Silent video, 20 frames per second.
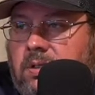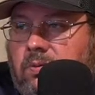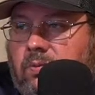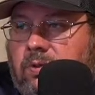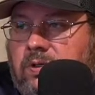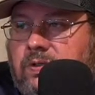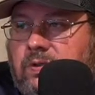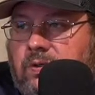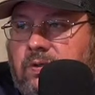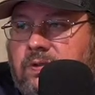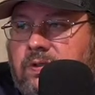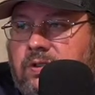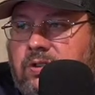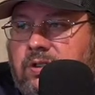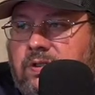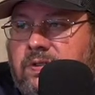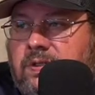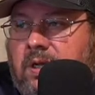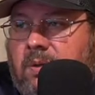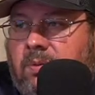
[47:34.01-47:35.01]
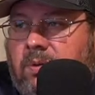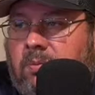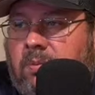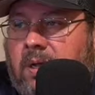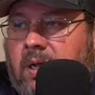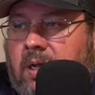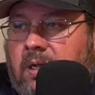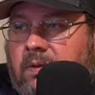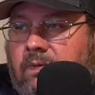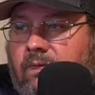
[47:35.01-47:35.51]
Reese Olson just coming
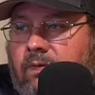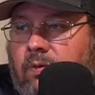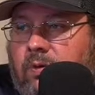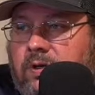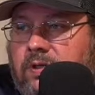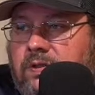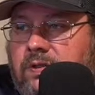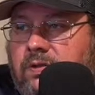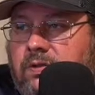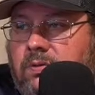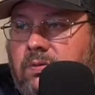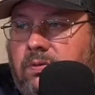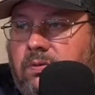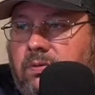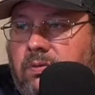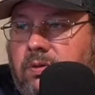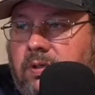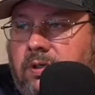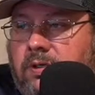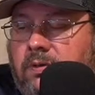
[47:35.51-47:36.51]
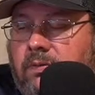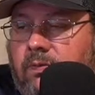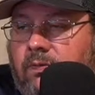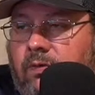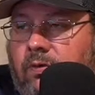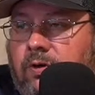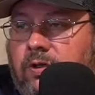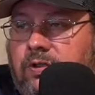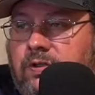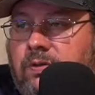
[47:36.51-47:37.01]
back, 42 and
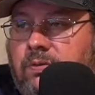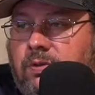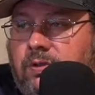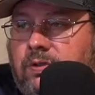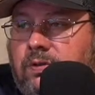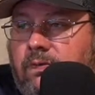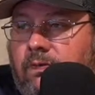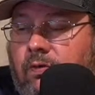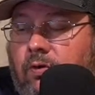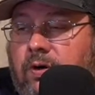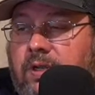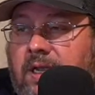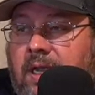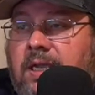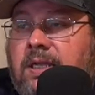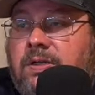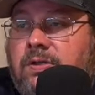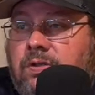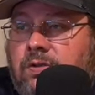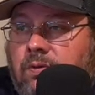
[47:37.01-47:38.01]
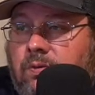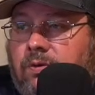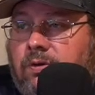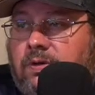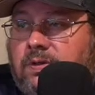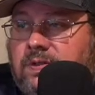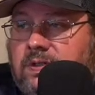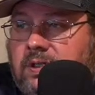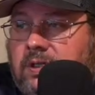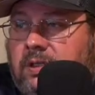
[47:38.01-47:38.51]
48 and
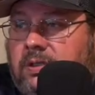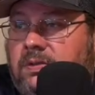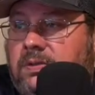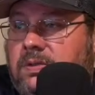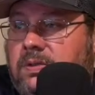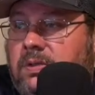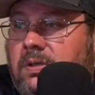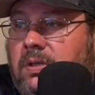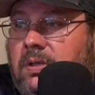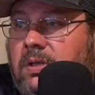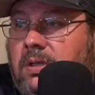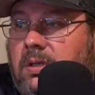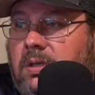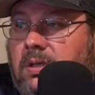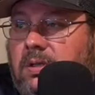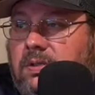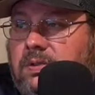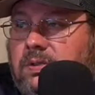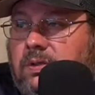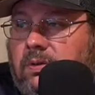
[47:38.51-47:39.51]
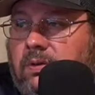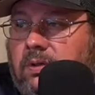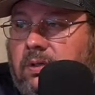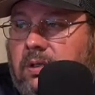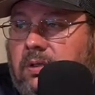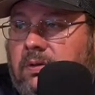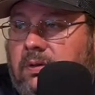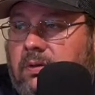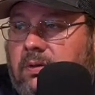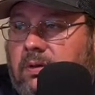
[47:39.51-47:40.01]
2/3 innings. So
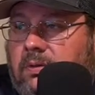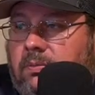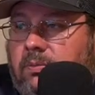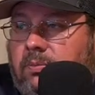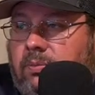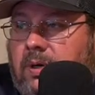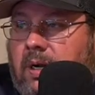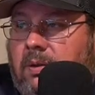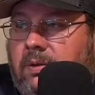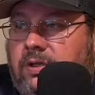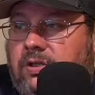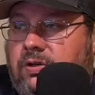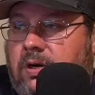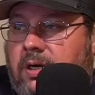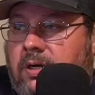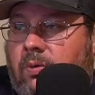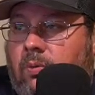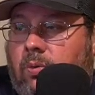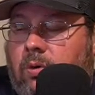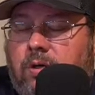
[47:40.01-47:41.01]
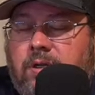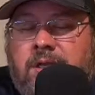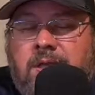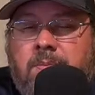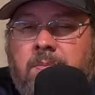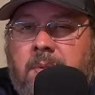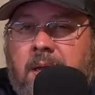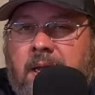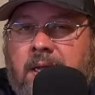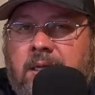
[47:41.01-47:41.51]
they're probably trying to work
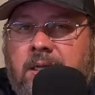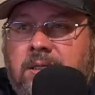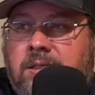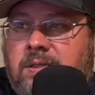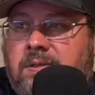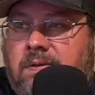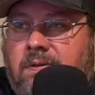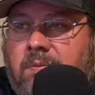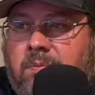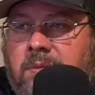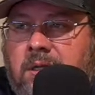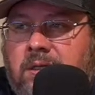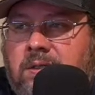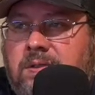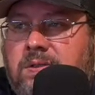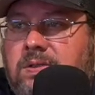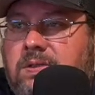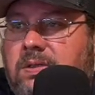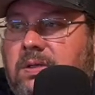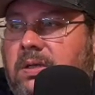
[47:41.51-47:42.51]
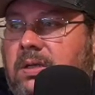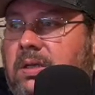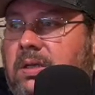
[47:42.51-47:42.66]
him back into the mix.